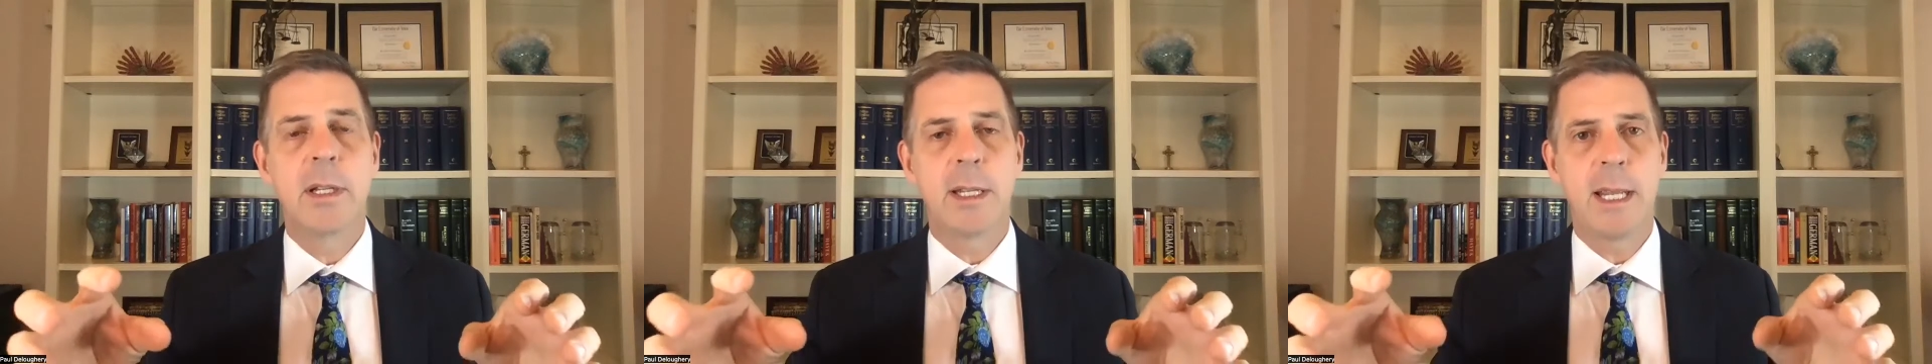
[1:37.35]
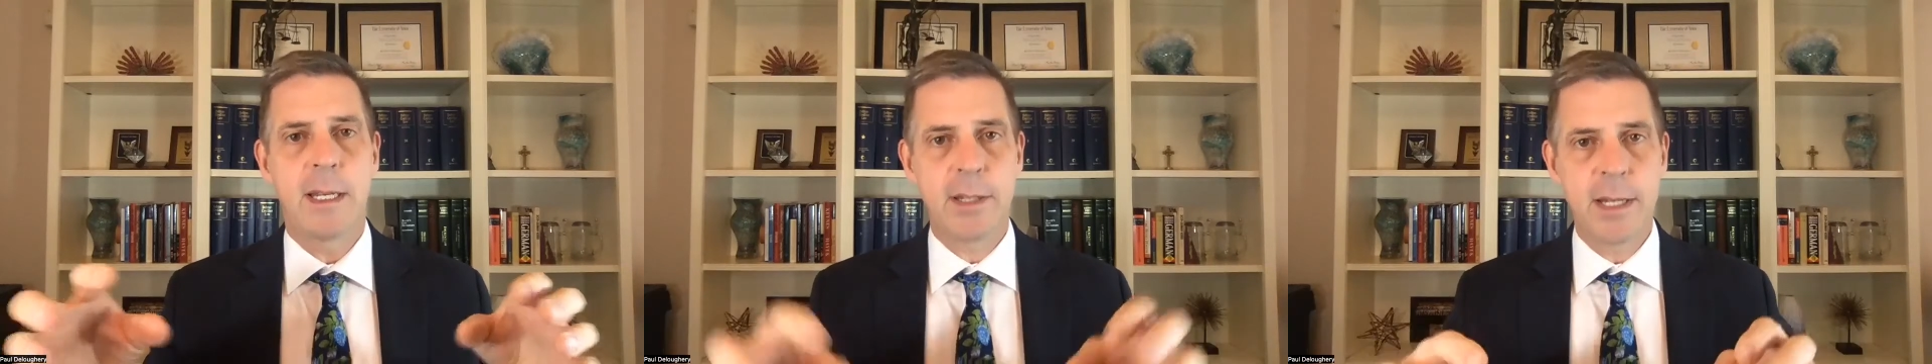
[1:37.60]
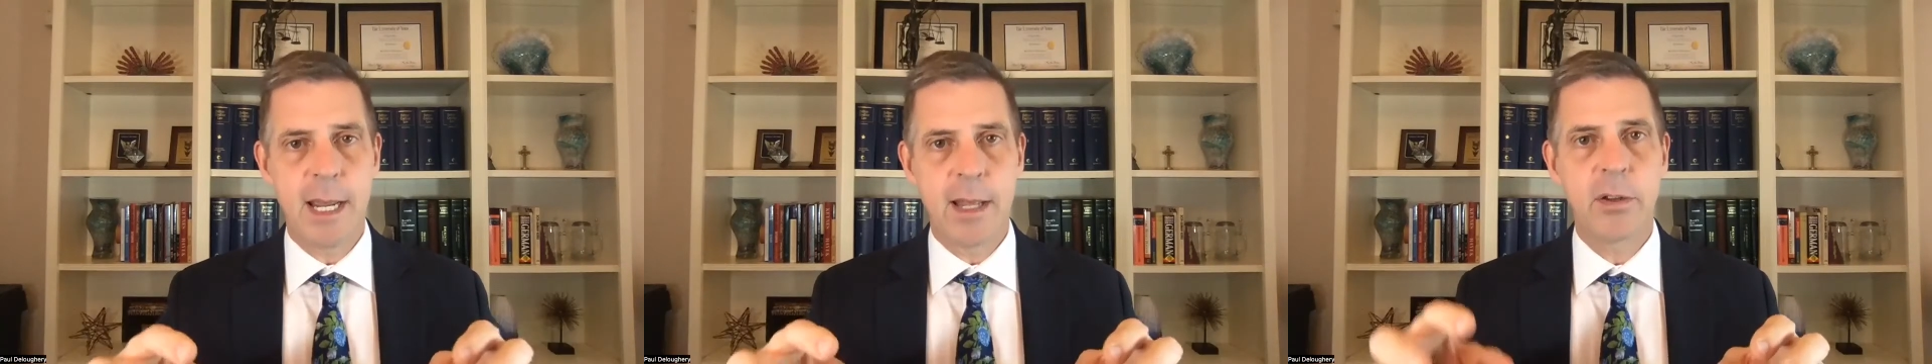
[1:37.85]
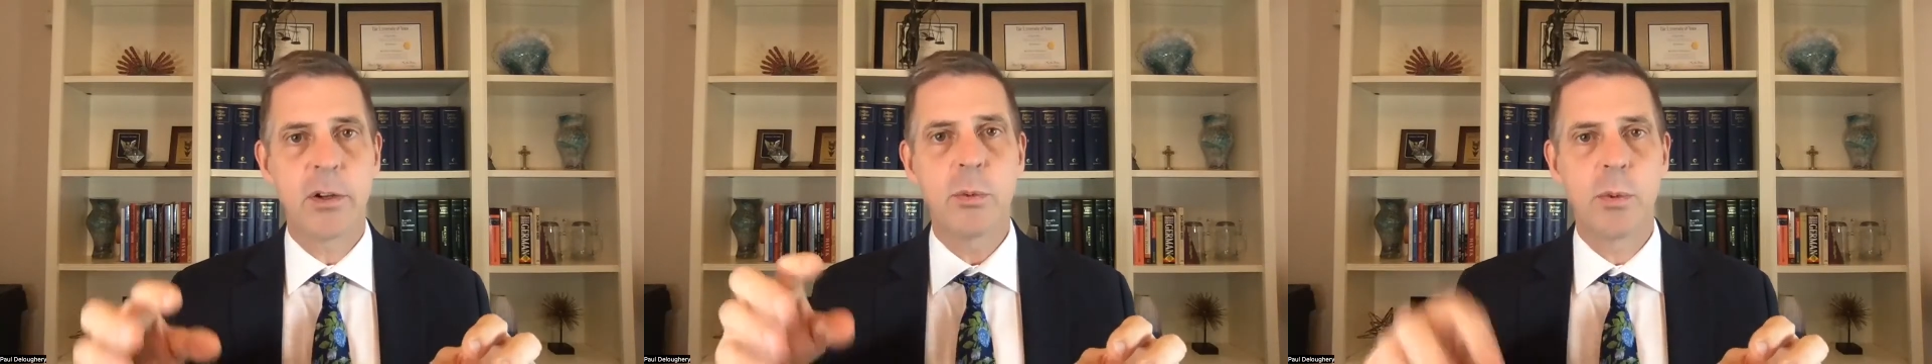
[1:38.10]
get
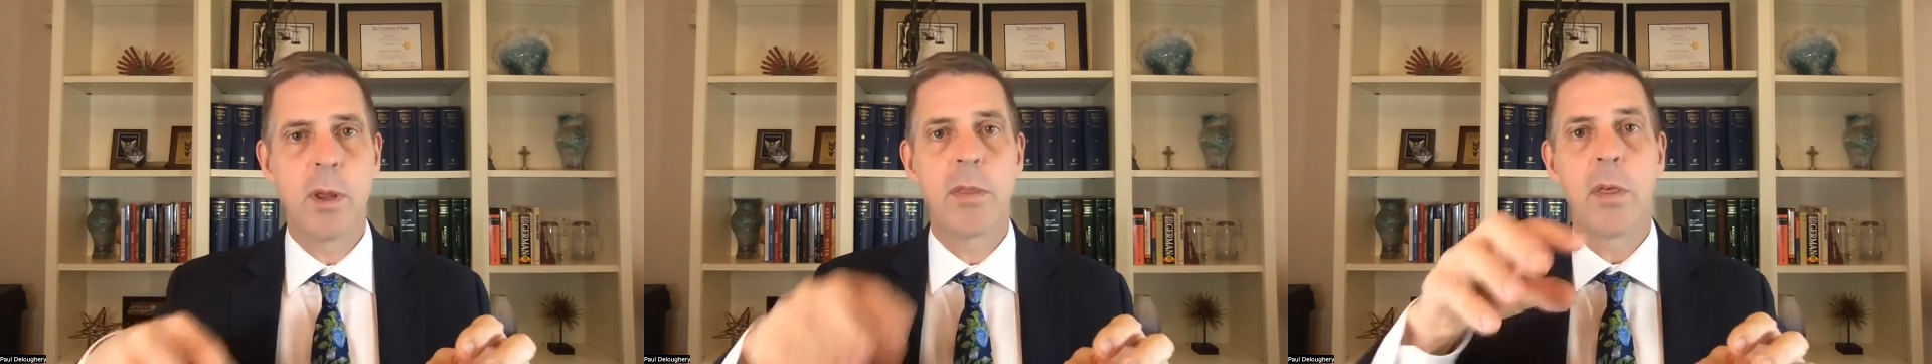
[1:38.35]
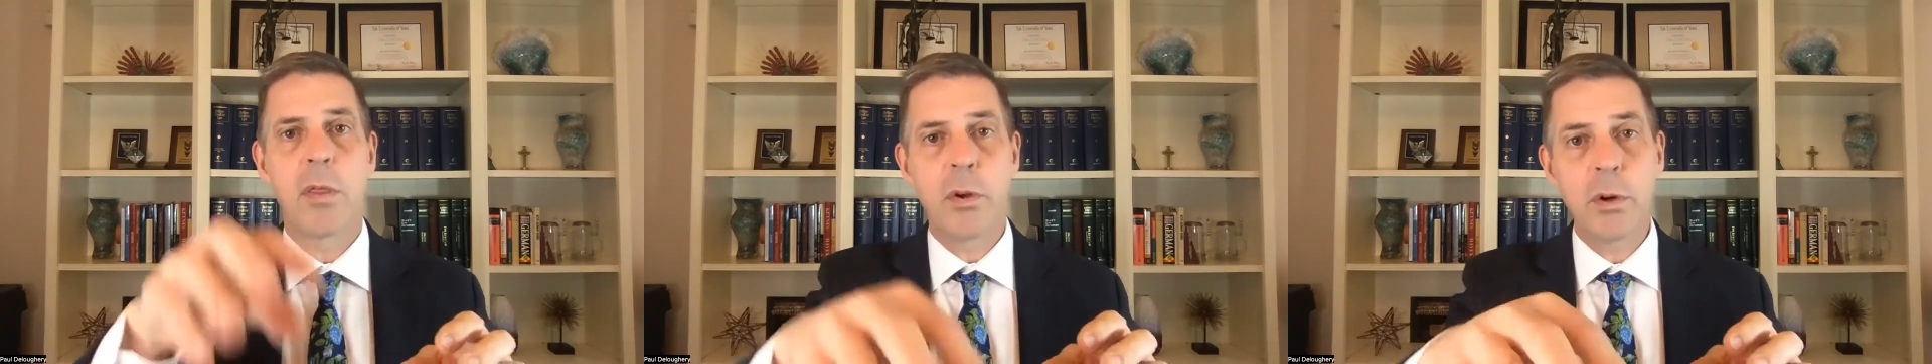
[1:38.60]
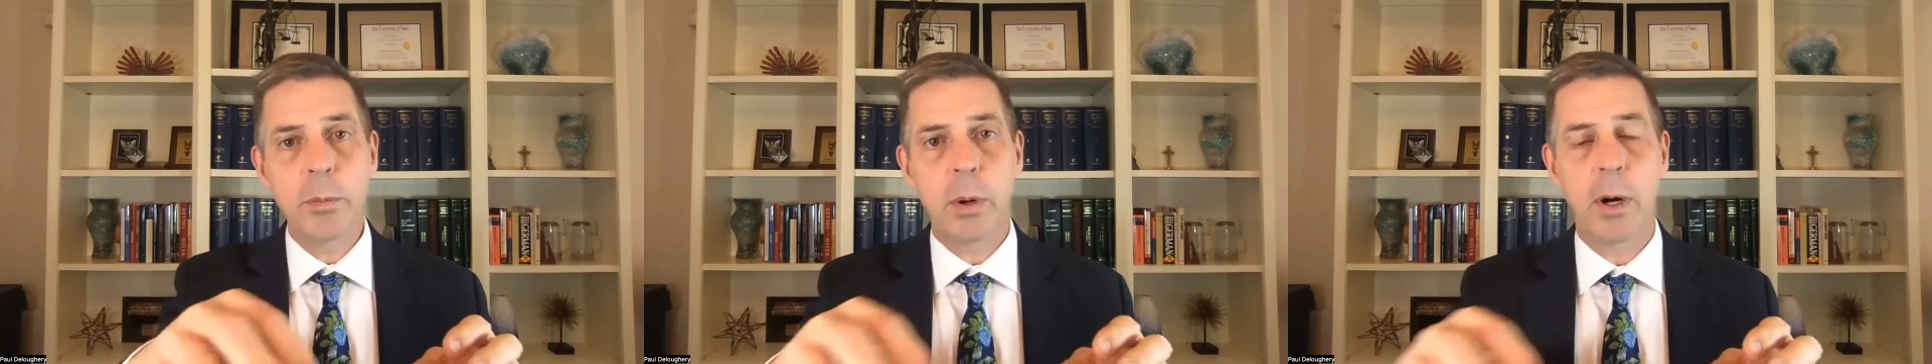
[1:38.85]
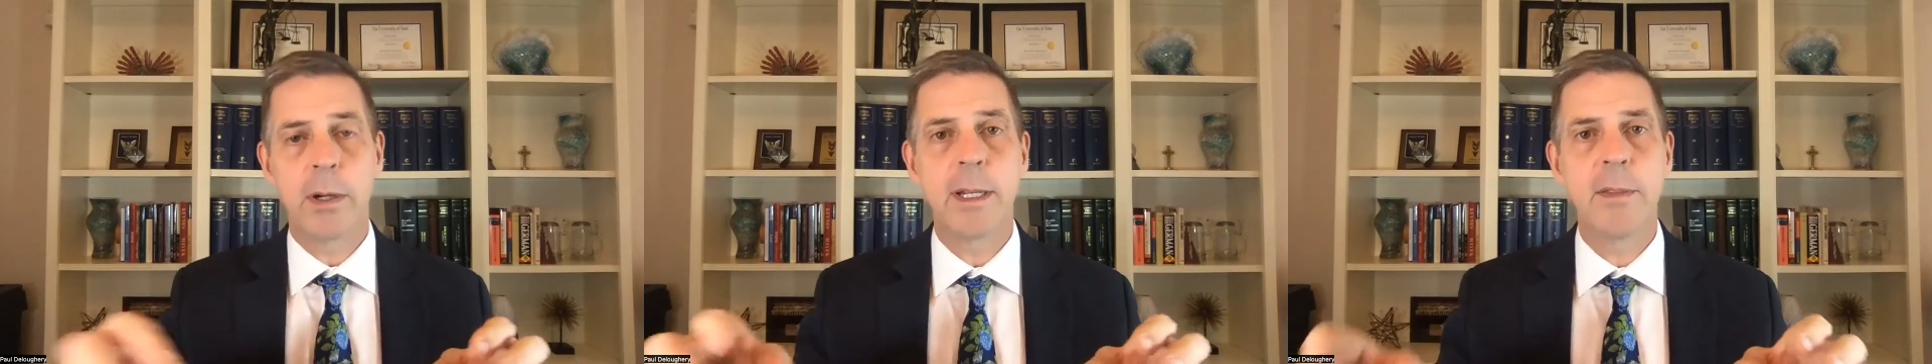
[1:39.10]
together with a third
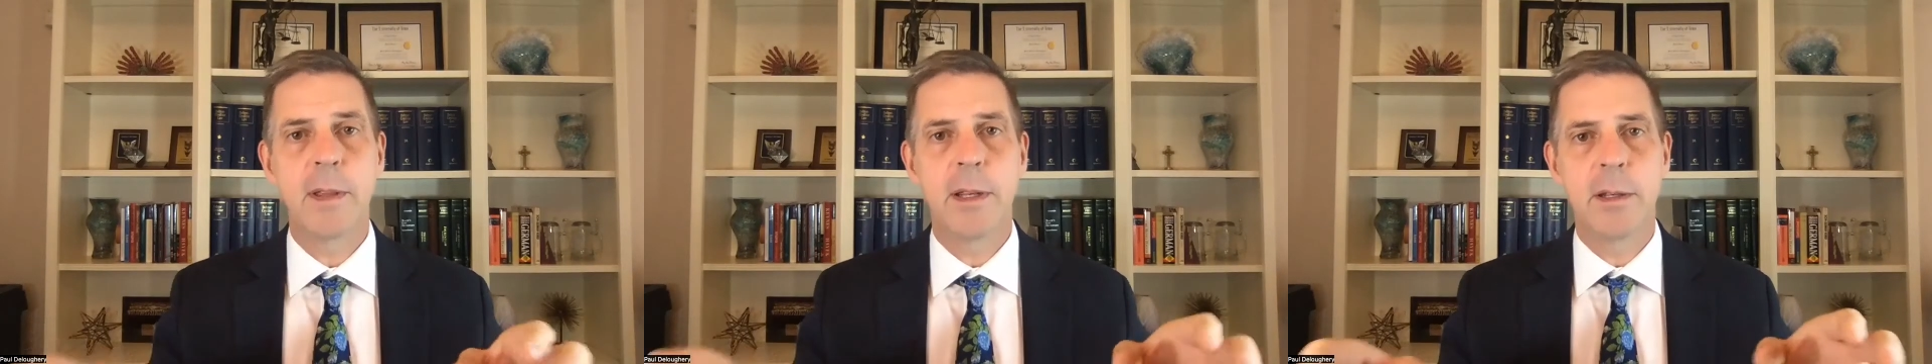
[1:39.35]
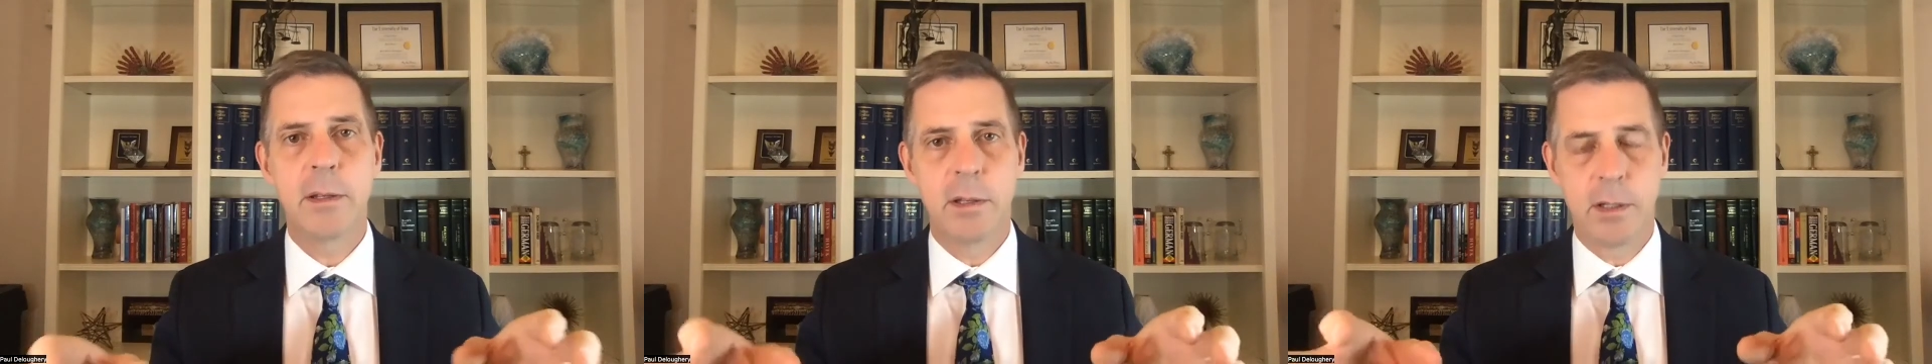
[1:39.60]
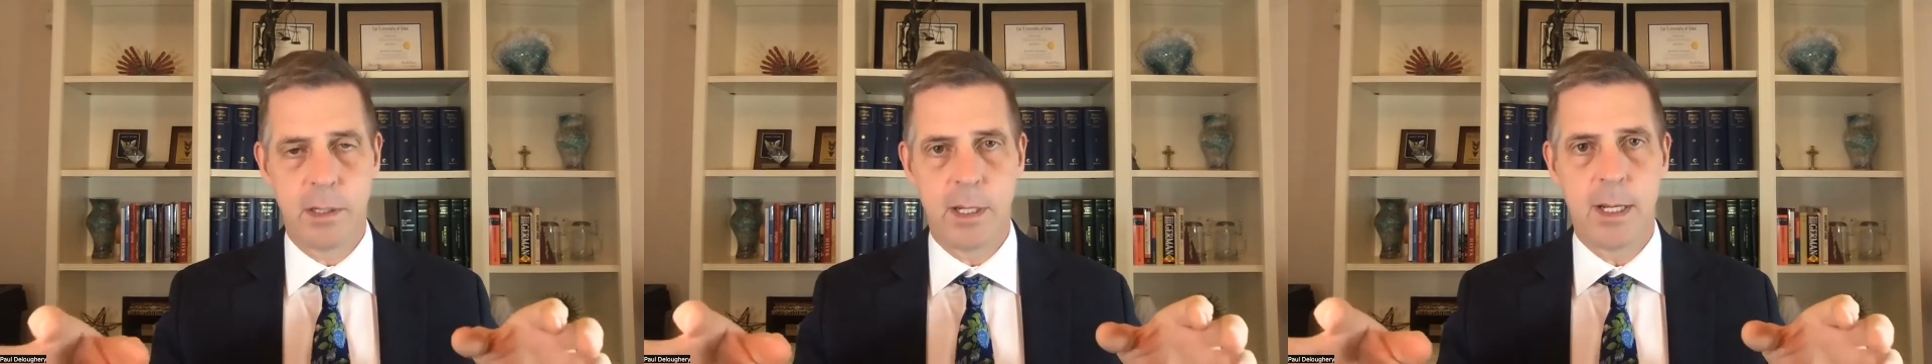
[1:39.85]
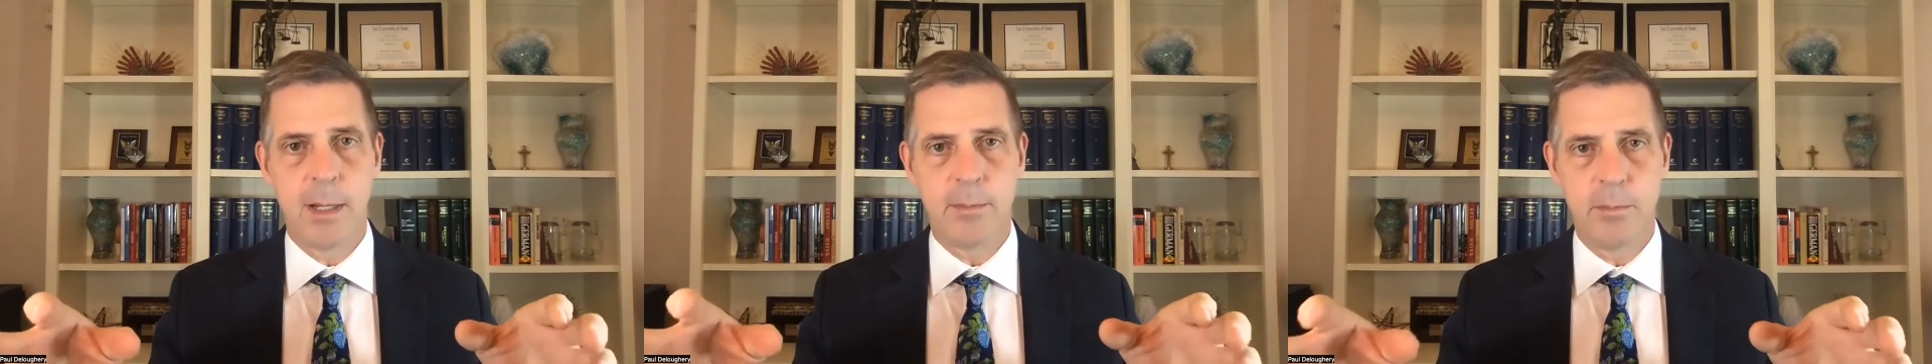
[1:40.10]
party
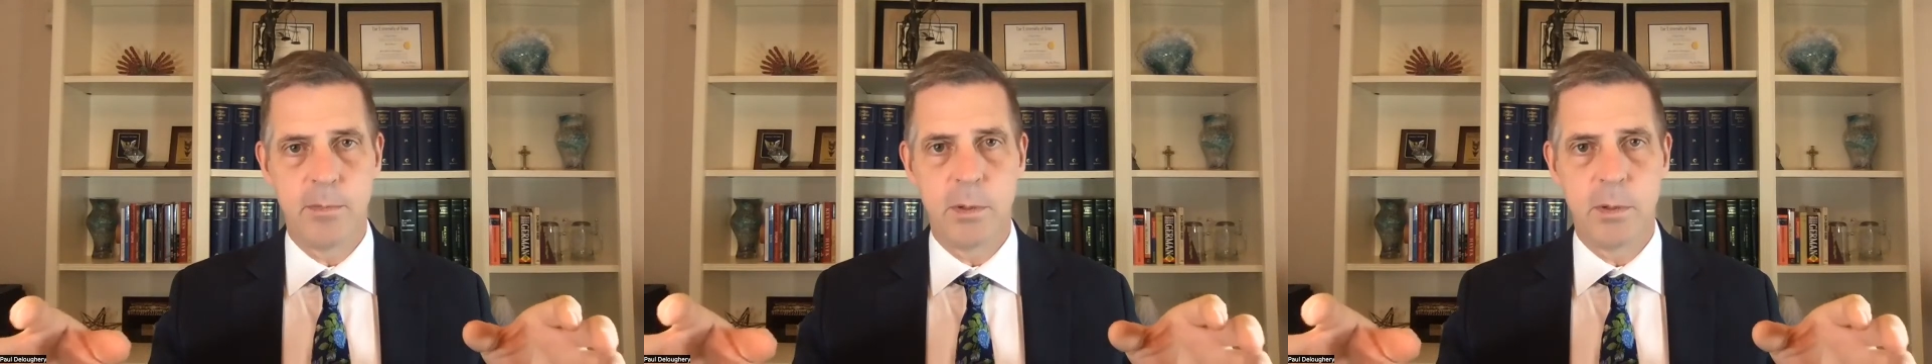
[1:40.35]
that